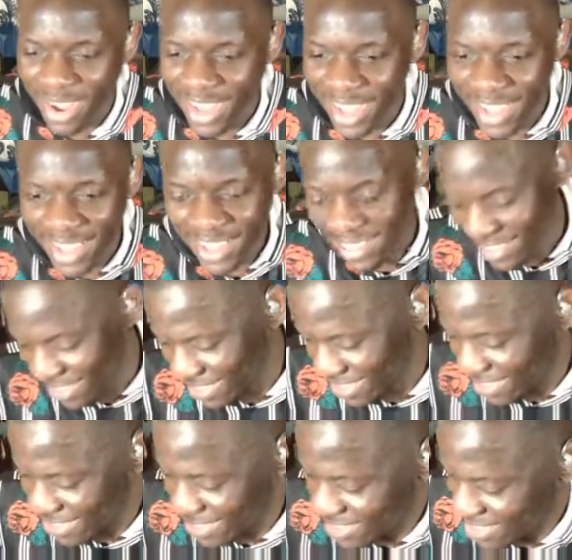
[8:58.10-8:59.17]
nah, but
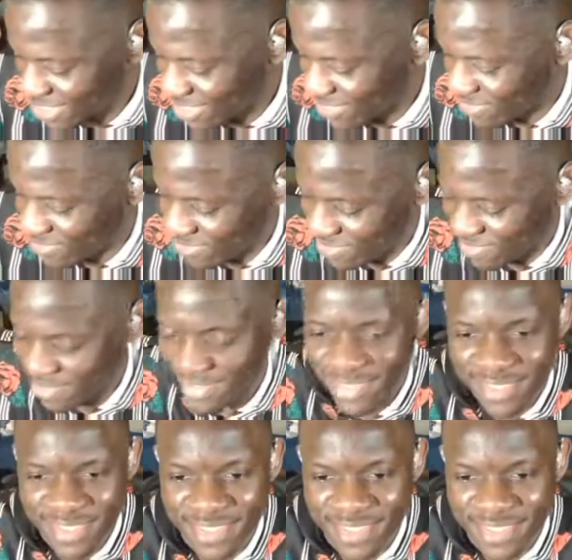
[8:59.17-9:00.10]
see, he was obviously just